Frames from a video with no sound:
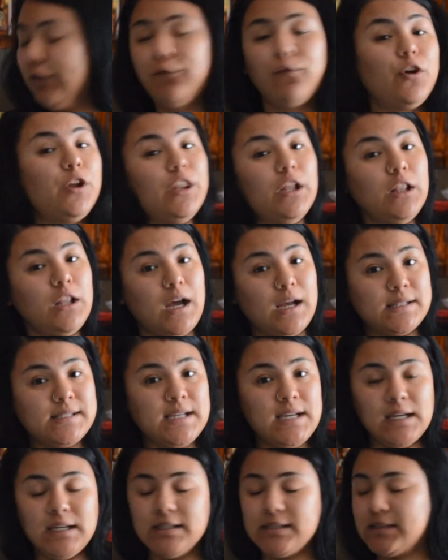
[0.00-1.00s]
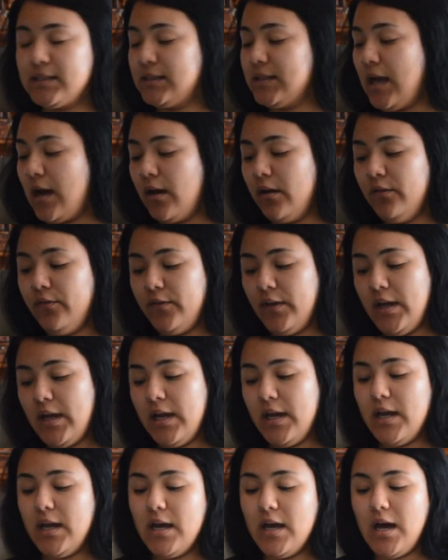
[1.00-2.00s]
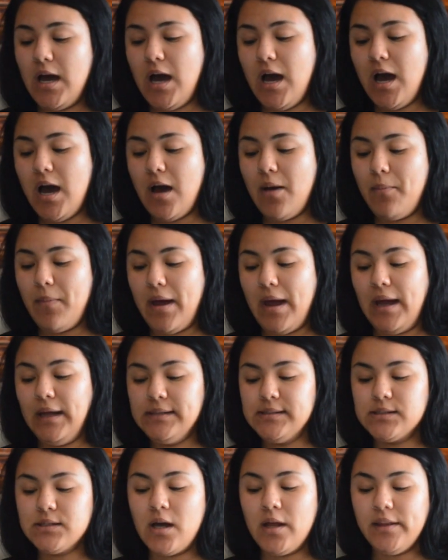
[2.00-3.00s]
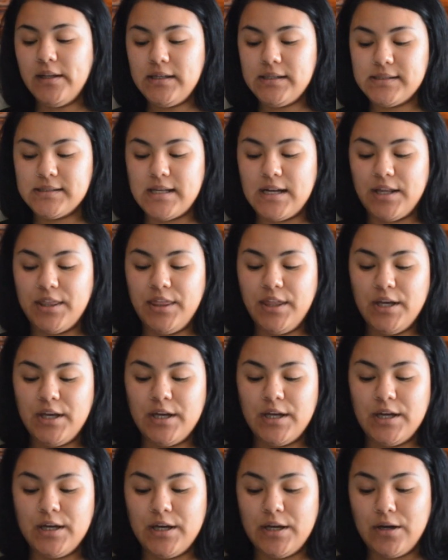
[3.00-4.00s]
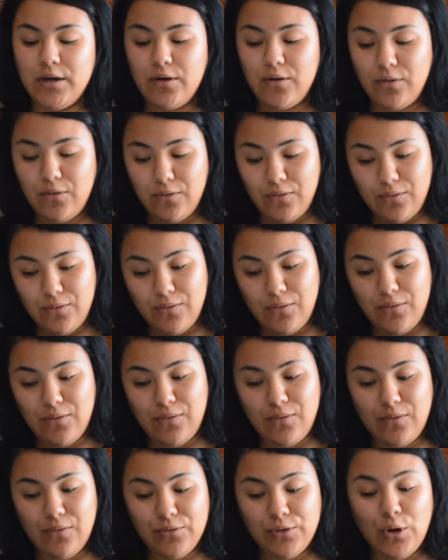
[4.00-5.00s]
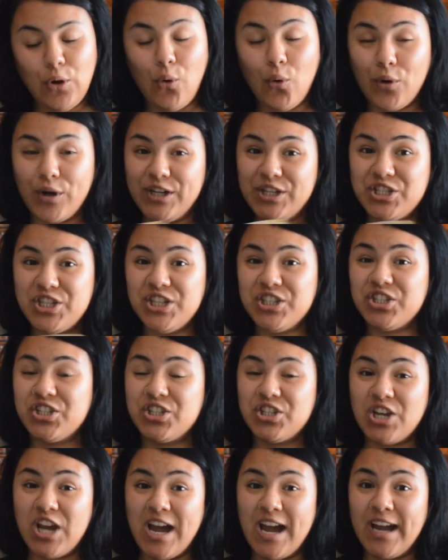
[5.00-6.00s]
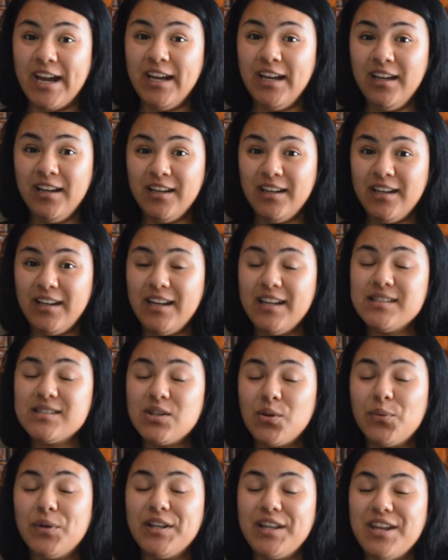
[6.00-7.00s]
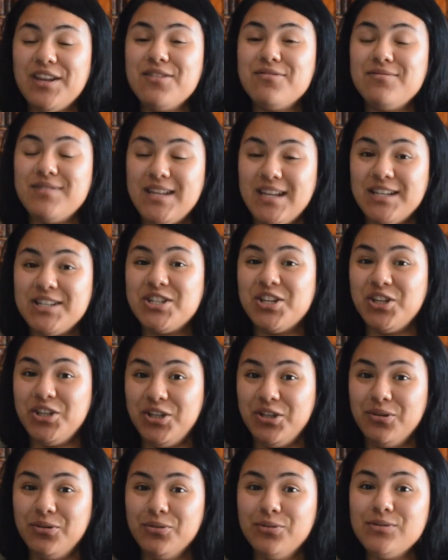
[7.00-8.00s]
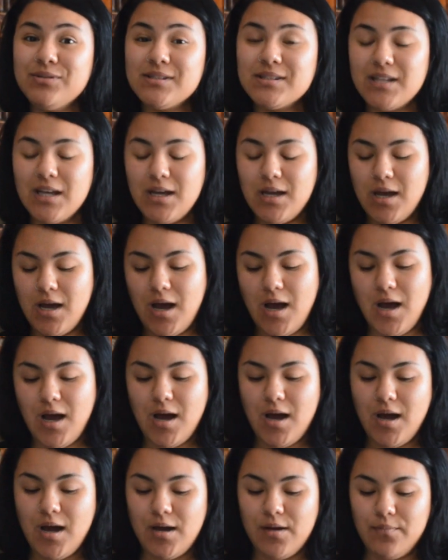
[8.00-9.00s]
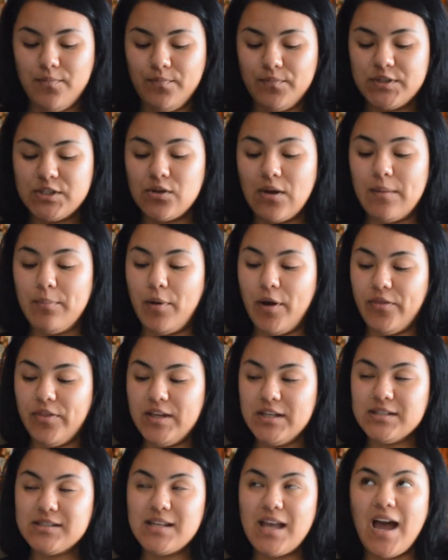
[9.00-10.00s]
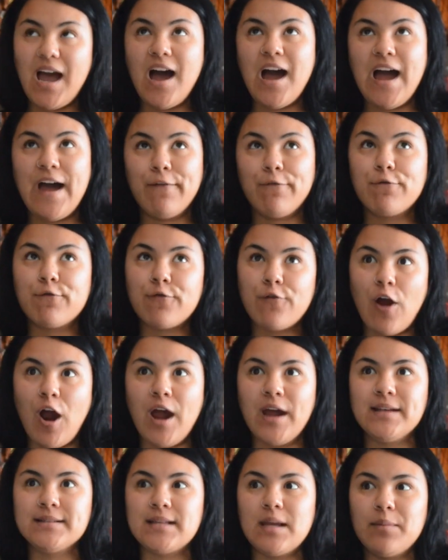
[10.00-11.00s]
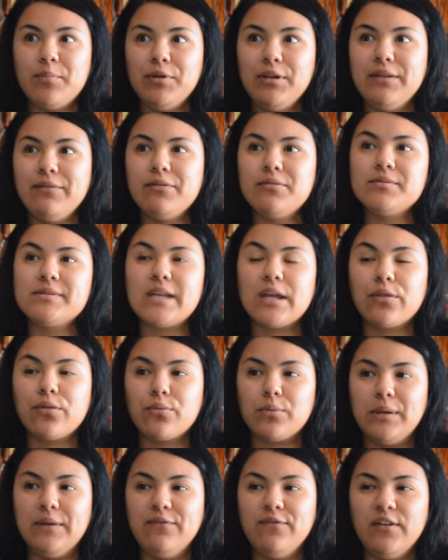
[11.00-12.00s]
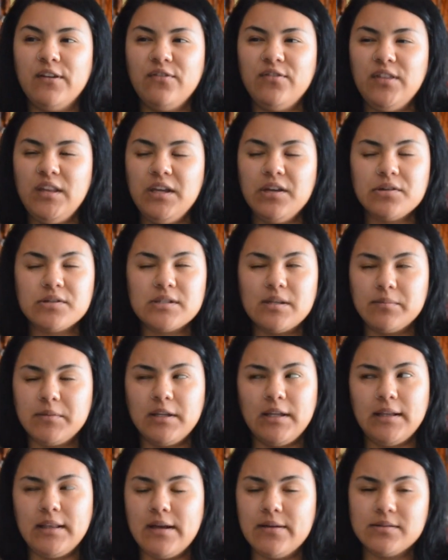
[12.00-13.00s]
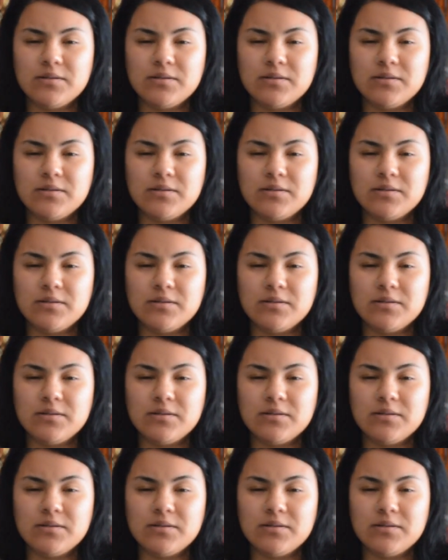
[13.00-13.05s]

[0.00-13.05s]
For the latte itself, I saw that it said the origin chai is the one that you need to use. So I bought this at Fry's. I believe it was like $3.50 or something like that.